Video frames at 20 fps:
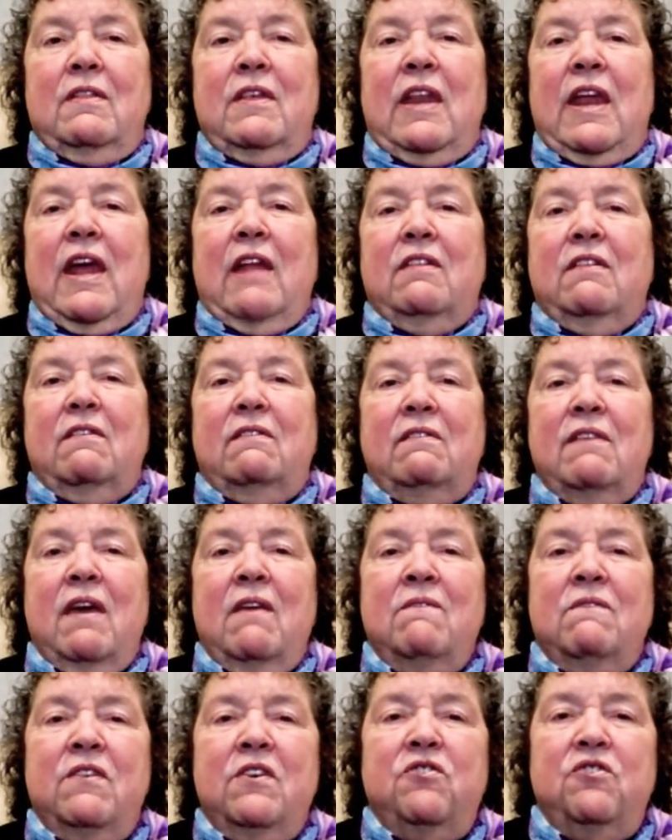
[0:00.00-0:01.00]
that had the
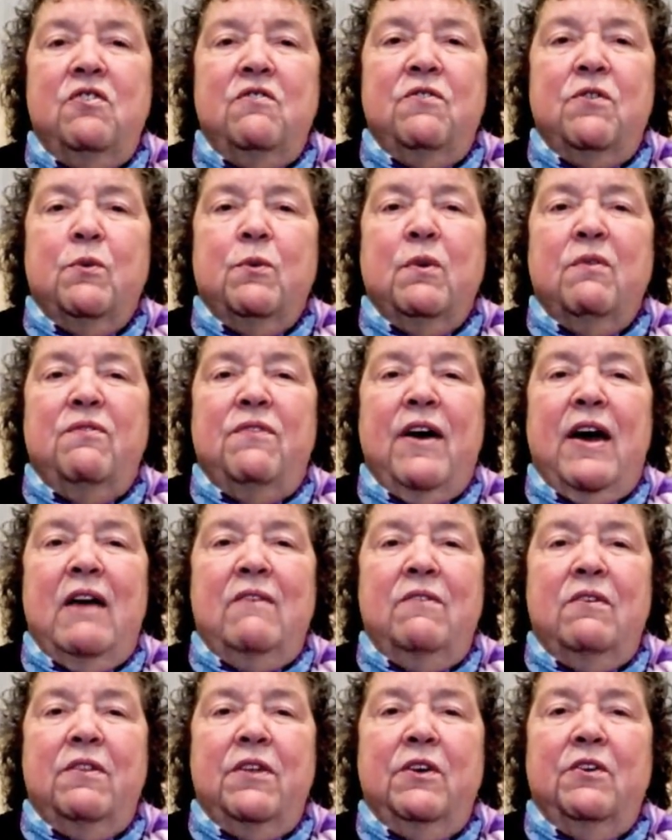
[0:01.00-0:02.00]
same vision for
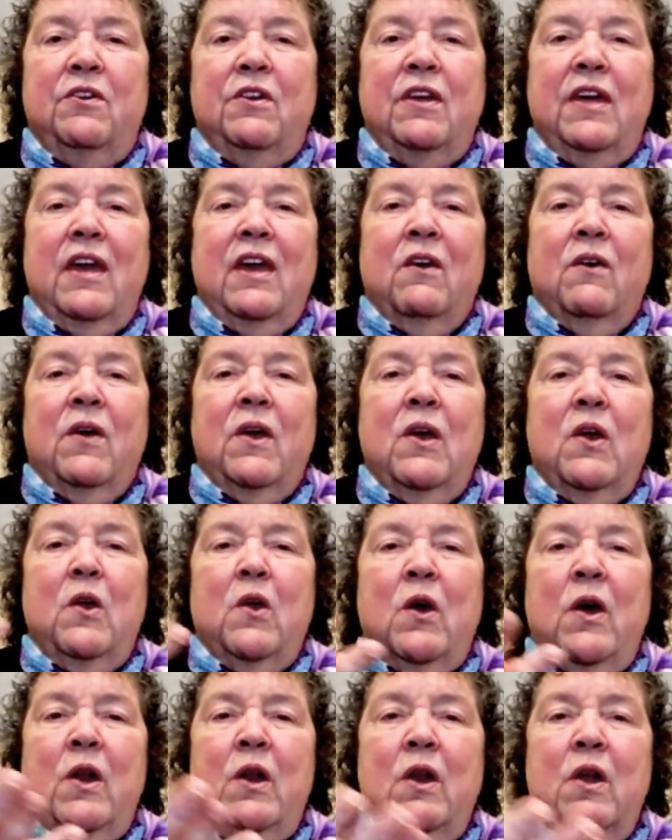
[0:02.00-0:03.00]
revival that could carry
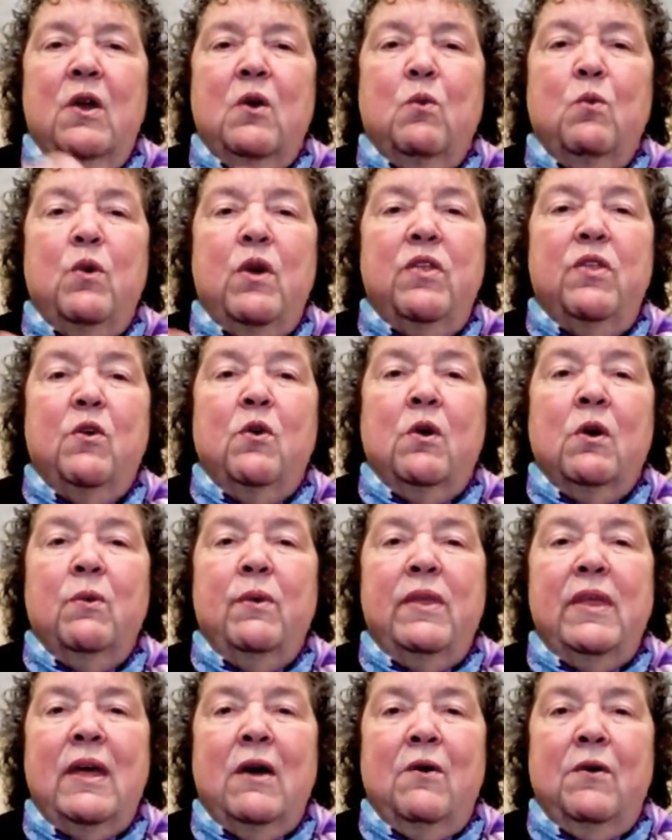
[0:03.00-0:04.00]
it on with
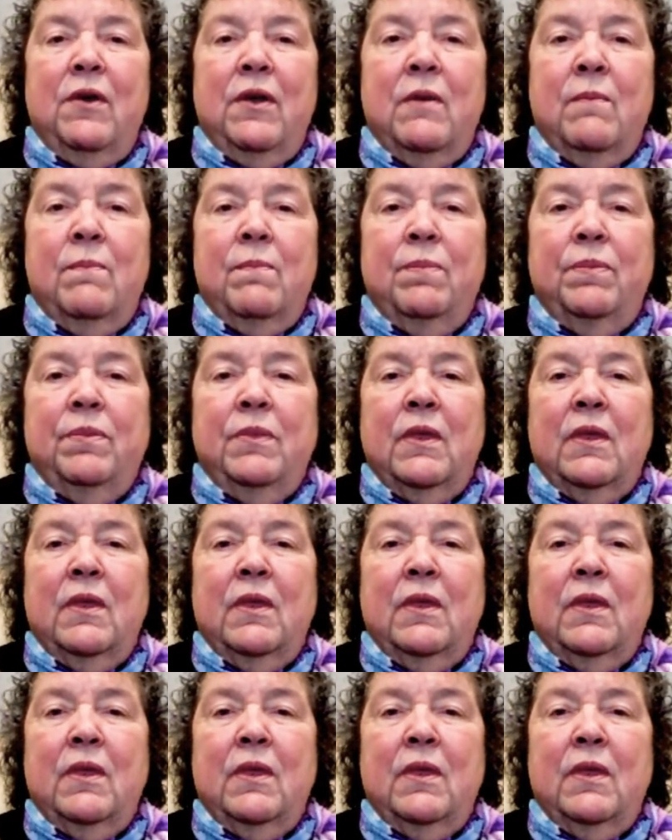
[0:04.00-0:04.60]
or without him